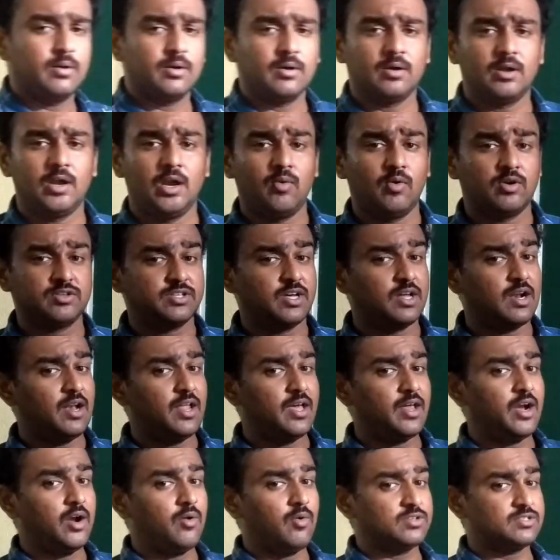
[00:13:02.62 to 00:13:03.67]
It was
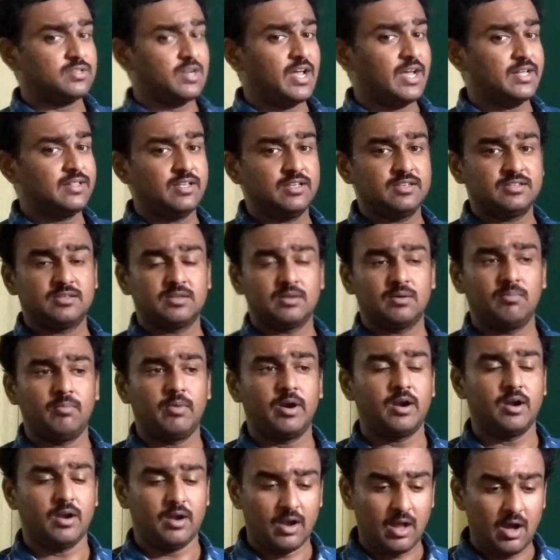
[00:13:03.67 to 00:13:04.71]
like this,
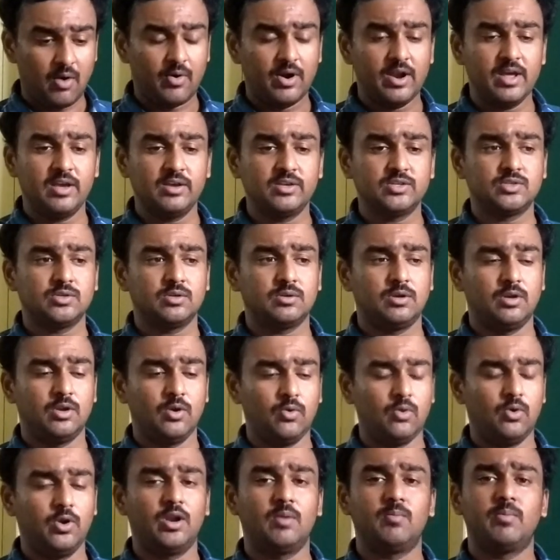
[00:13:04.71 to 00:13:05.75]
but nowadays due to
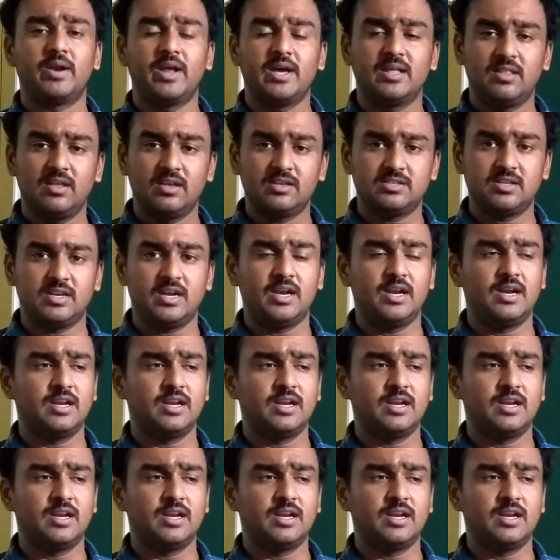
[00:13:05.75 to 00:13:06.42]
urbanization,